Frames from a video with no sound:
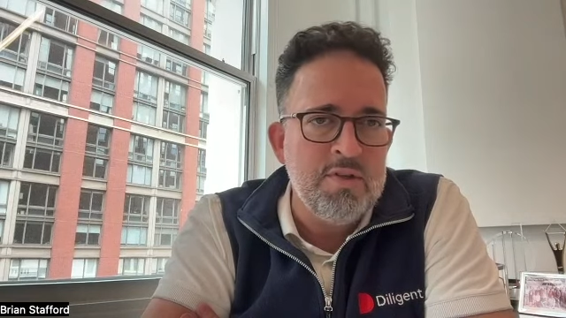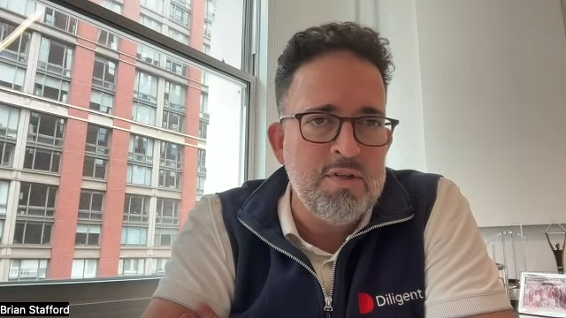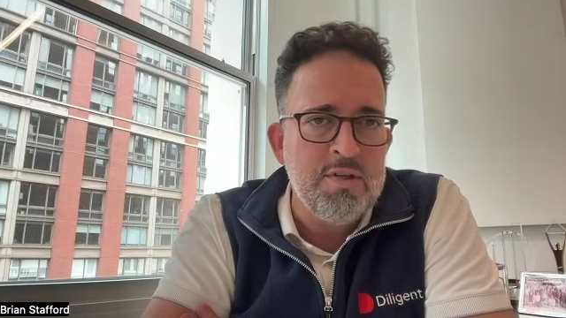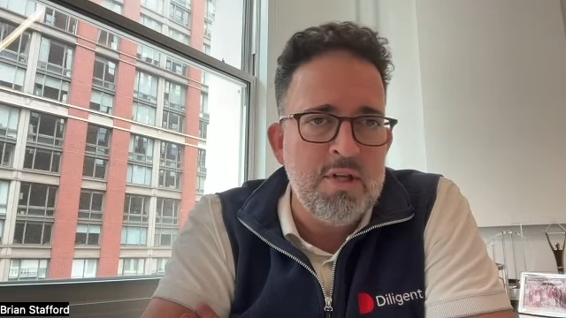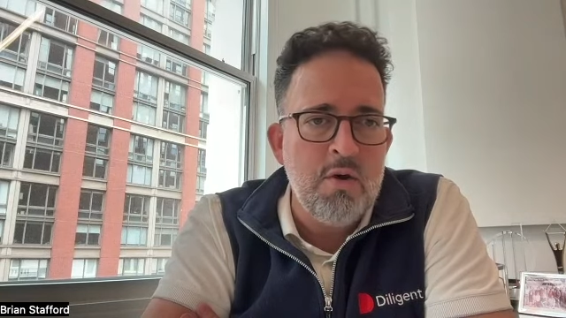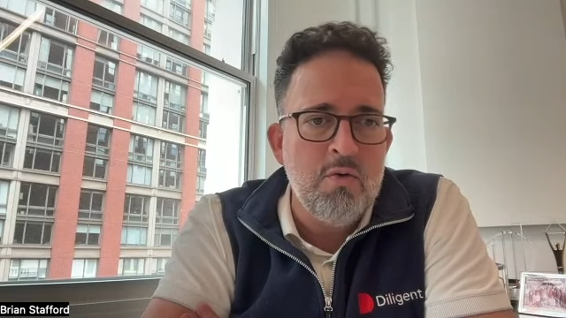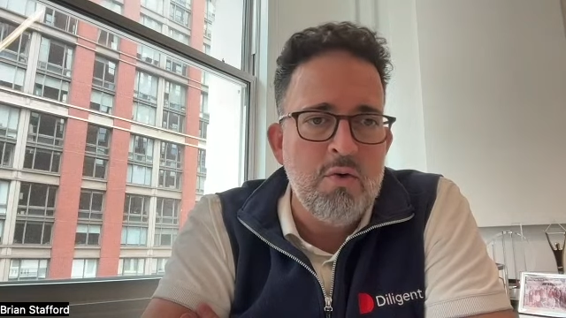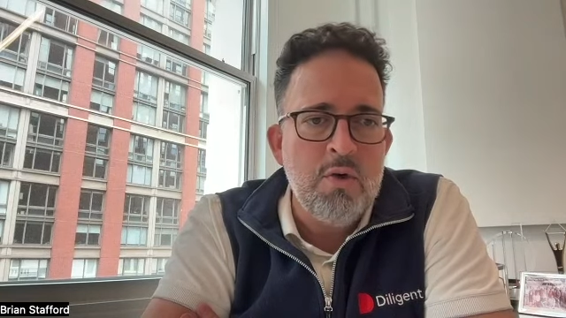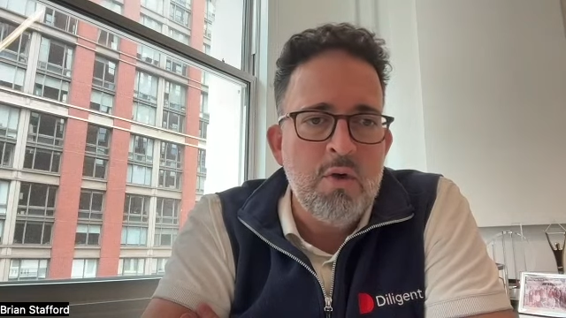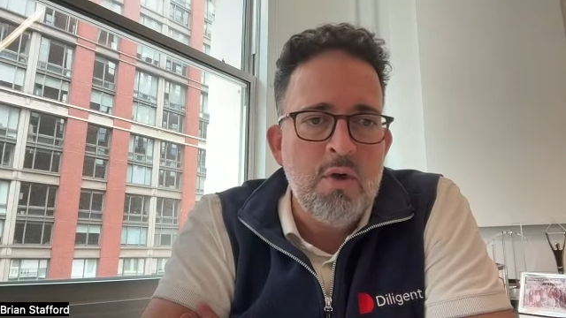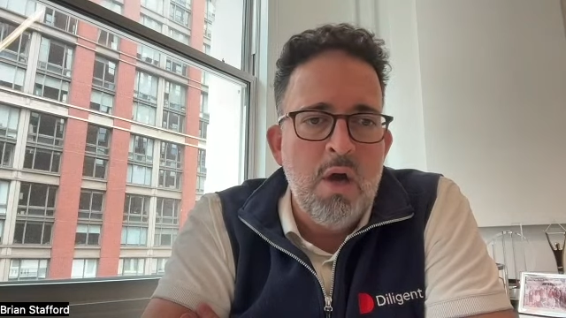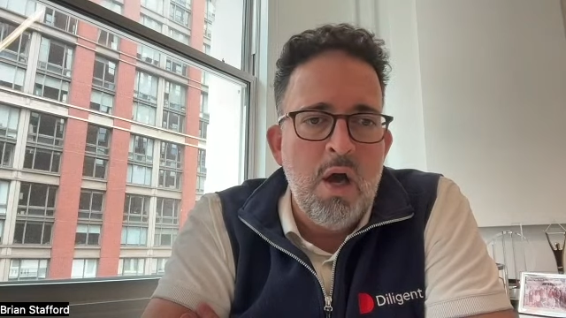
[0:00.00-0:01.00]
And so
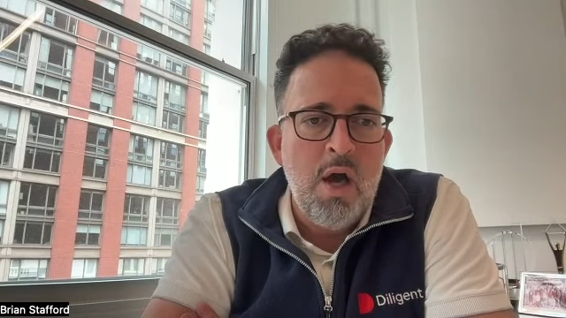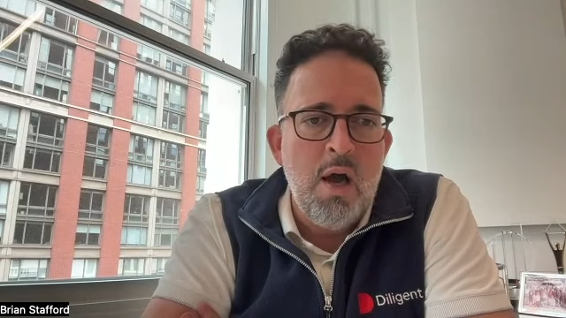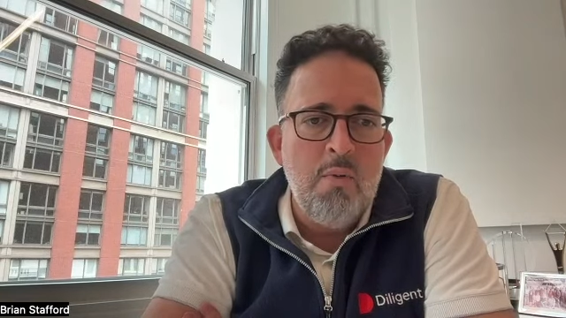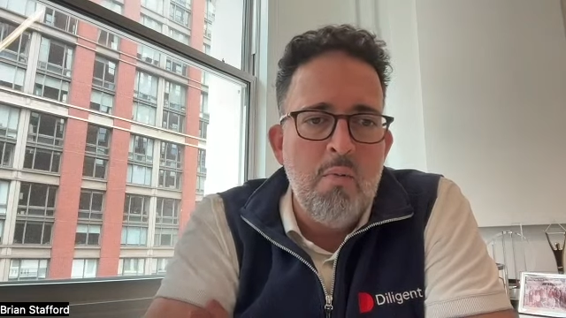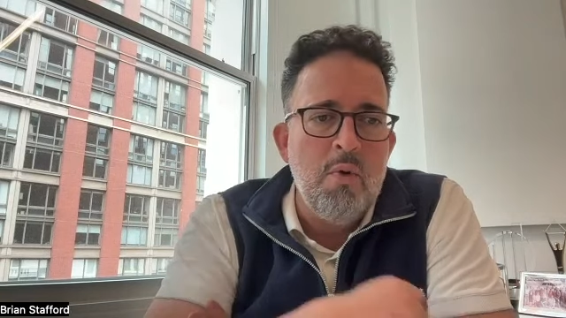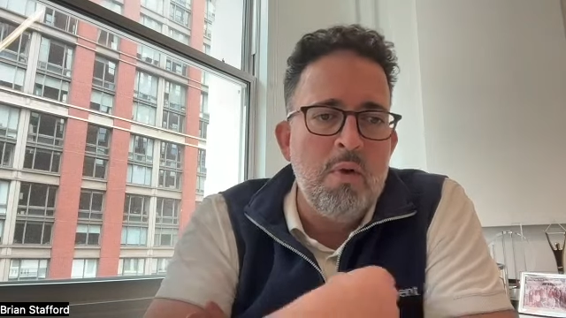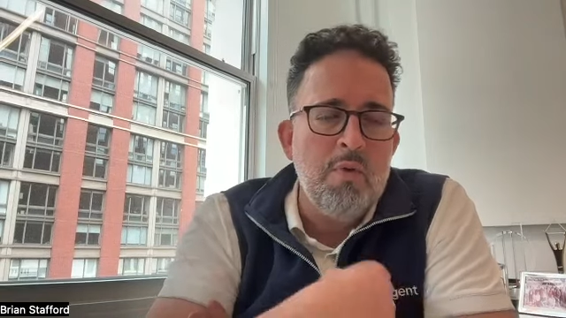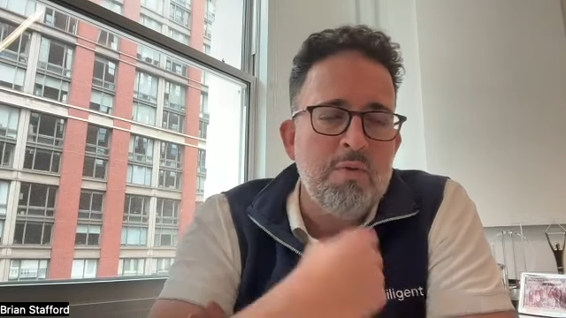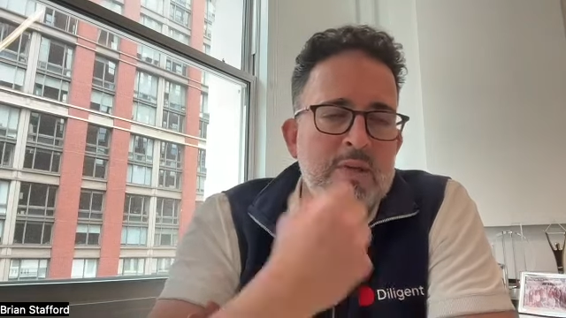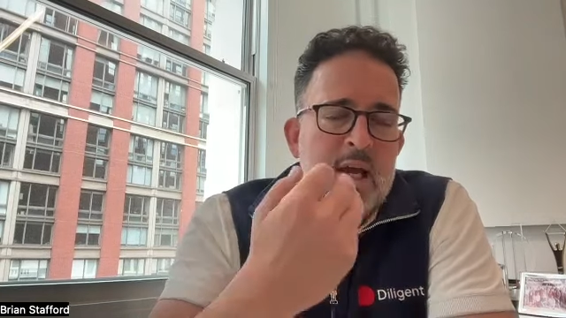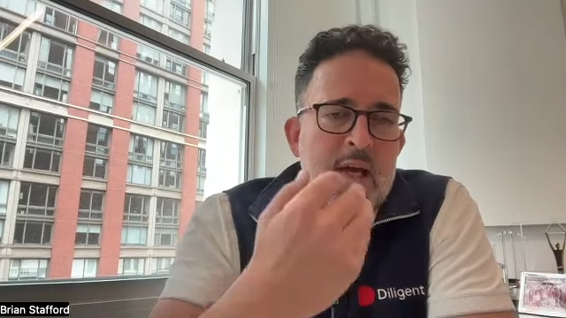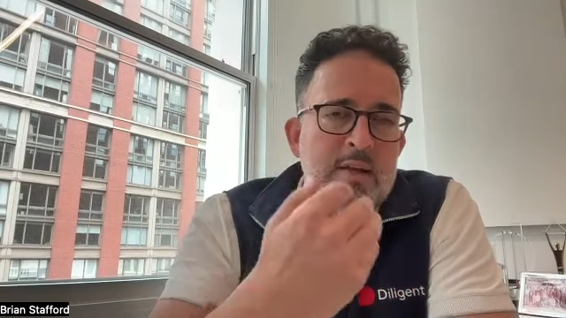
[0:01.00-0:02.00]
um, we would
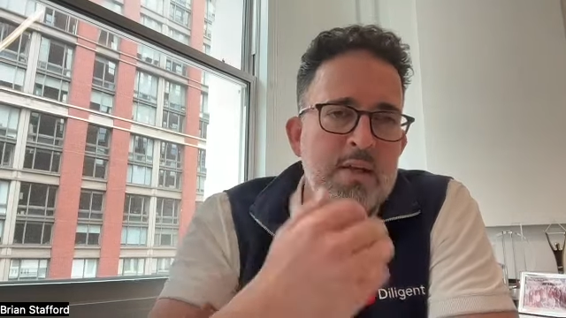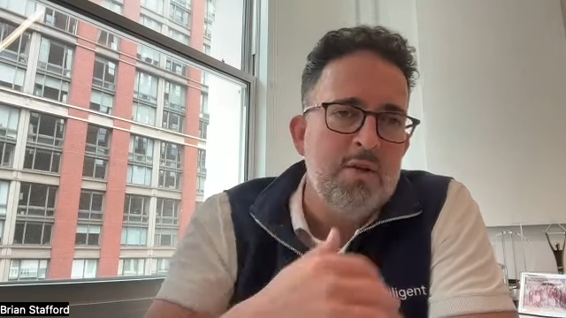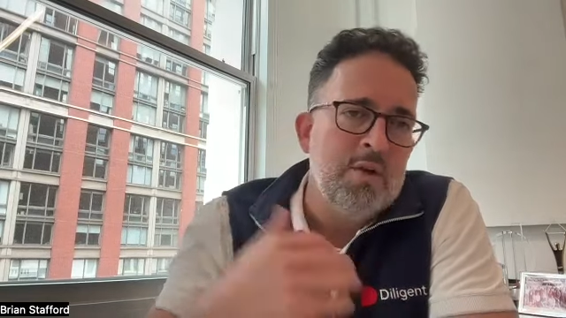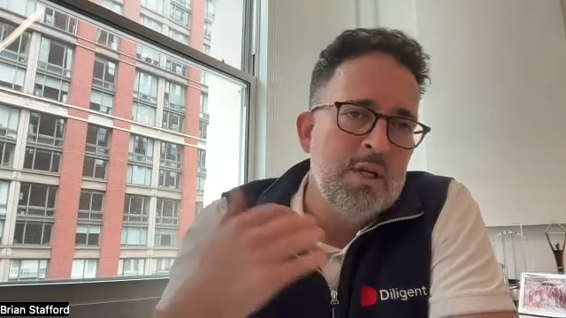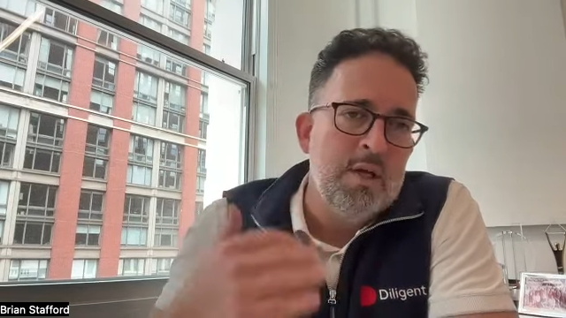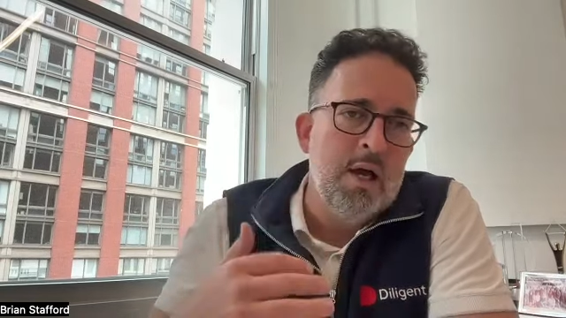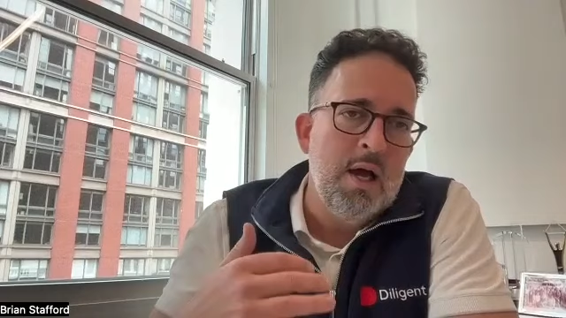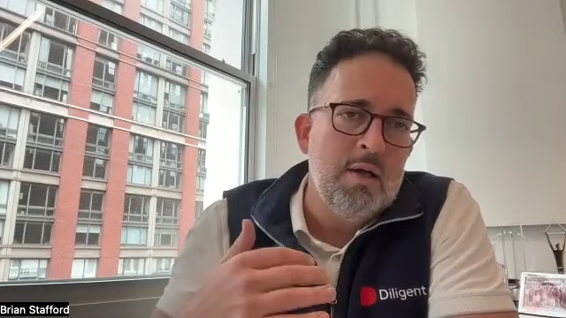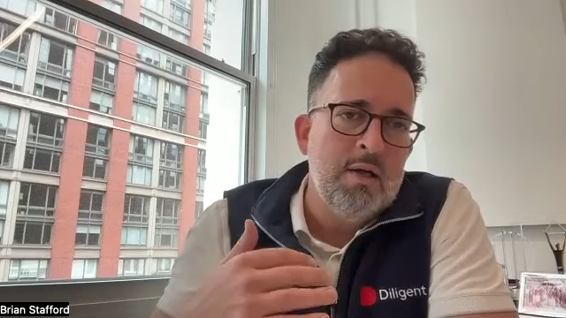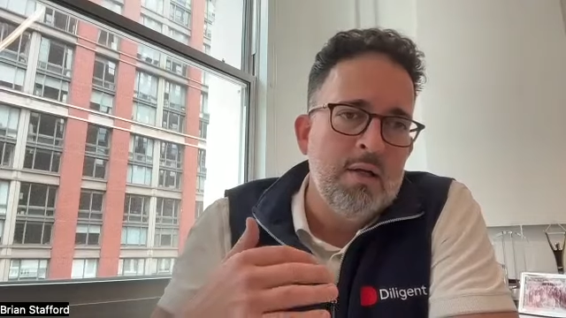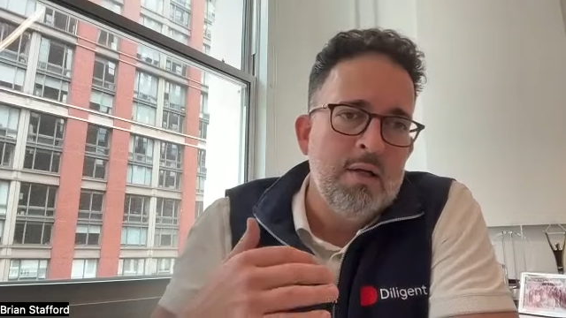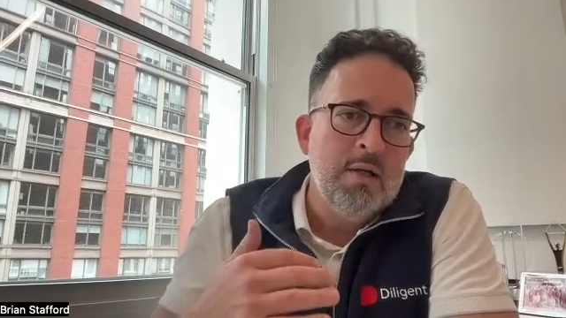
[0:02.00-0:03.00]
say that you need to